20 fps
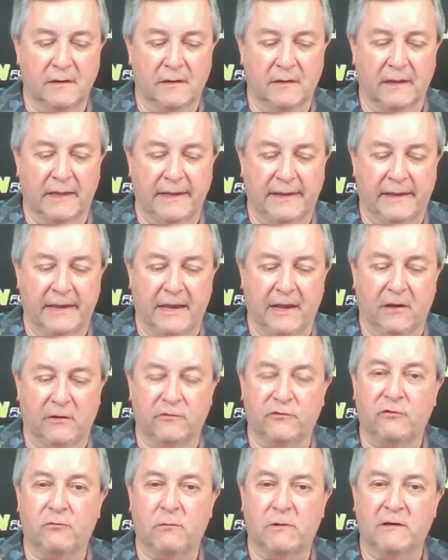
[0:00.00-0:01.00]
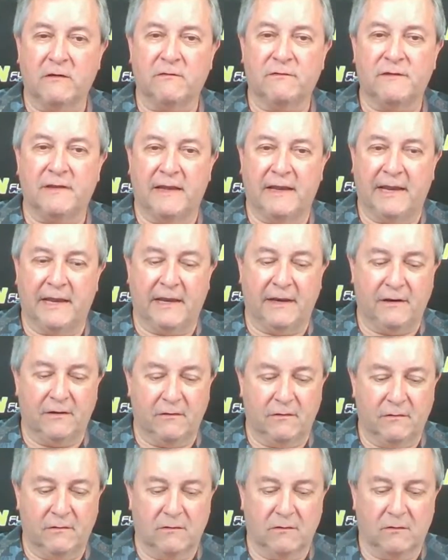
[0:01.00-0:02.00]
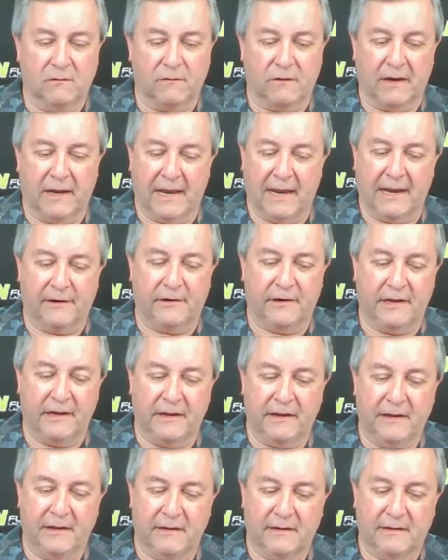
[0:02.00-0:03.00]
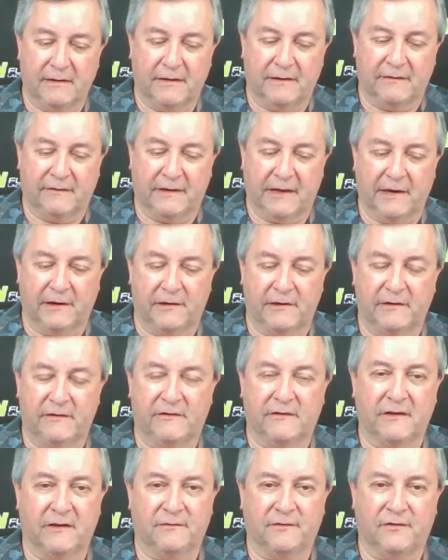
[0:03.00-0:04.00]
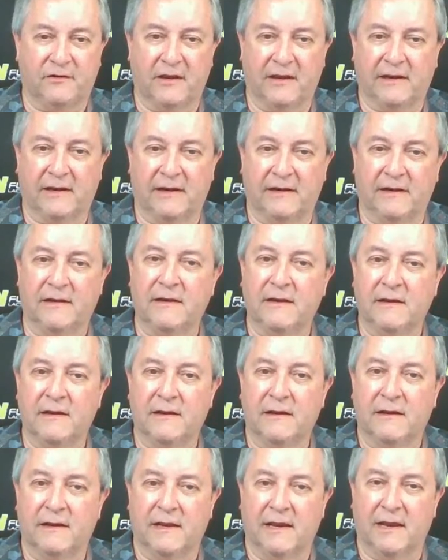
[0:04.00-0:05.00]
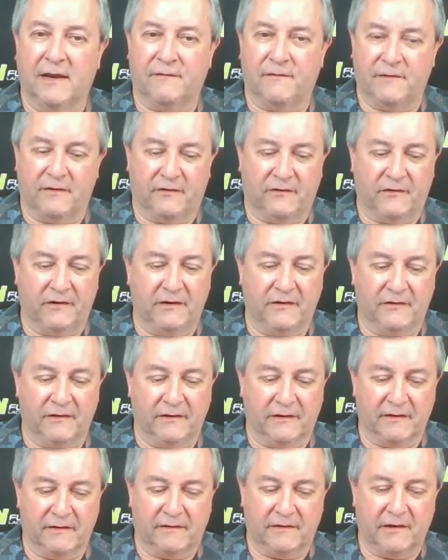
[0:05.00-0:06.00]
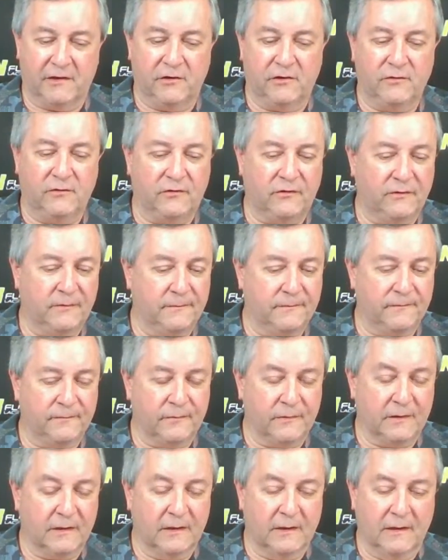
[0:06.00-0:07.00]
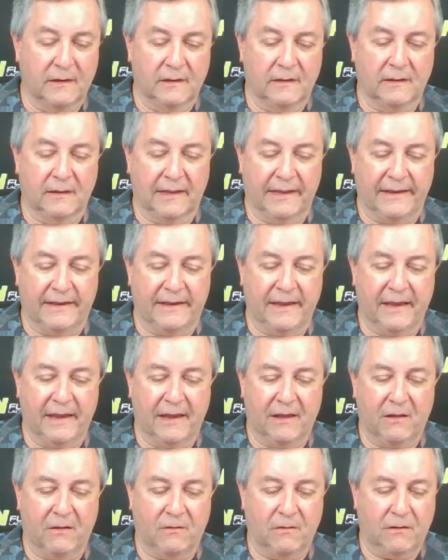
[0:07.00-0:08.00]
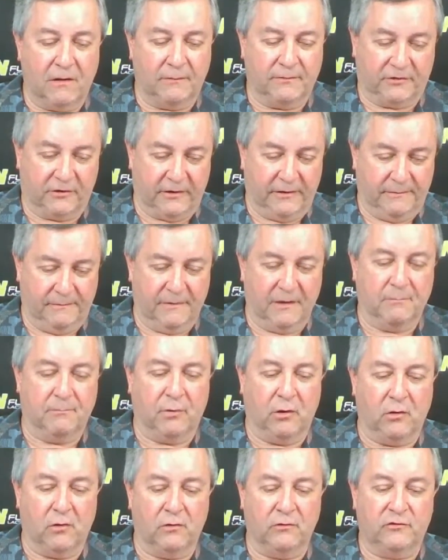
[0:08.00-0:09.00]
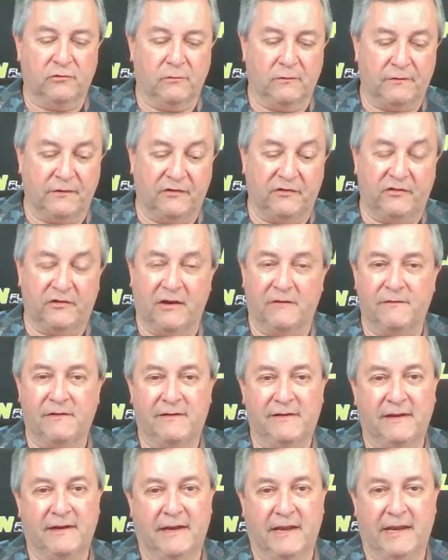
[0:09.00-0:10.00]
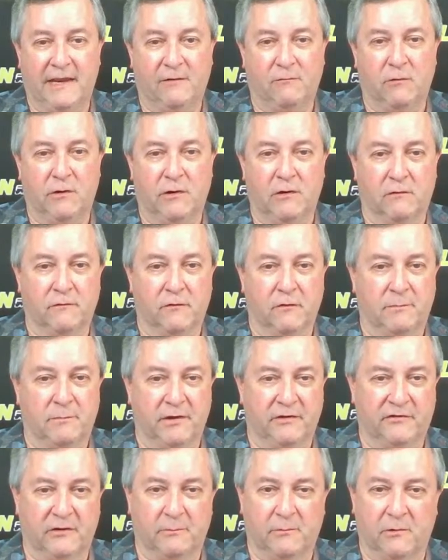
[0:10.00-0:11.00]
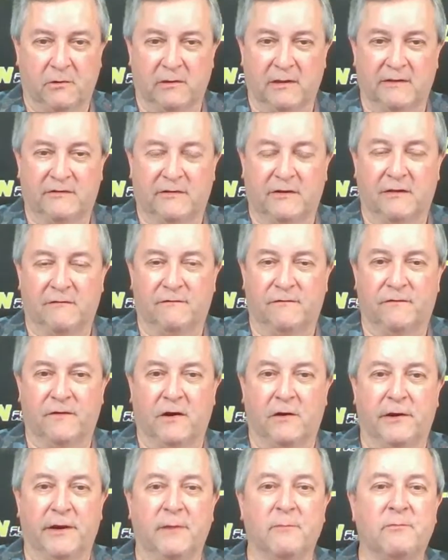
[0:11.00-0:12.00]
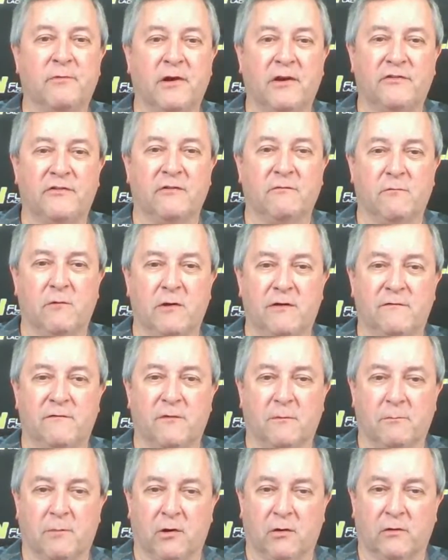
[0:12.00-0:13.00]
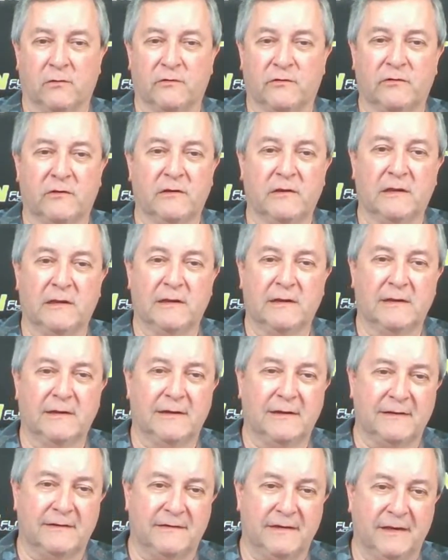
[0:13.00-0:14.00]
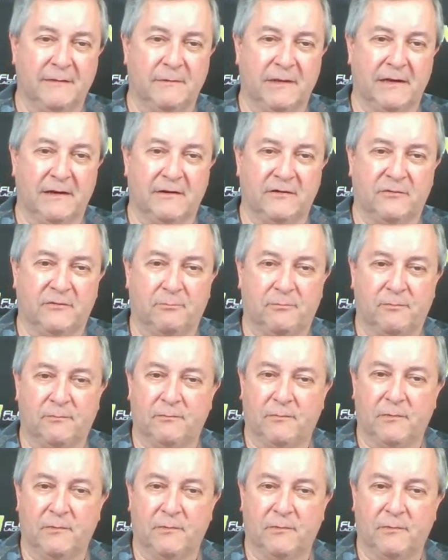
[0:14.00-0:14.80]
Lake Cal 12-8 over Haggerty, as Haggerty's tough second half of the season continues. The Bowls with the 17-8 win over Episcopal. That's a very impressive win for Bowls, a team that has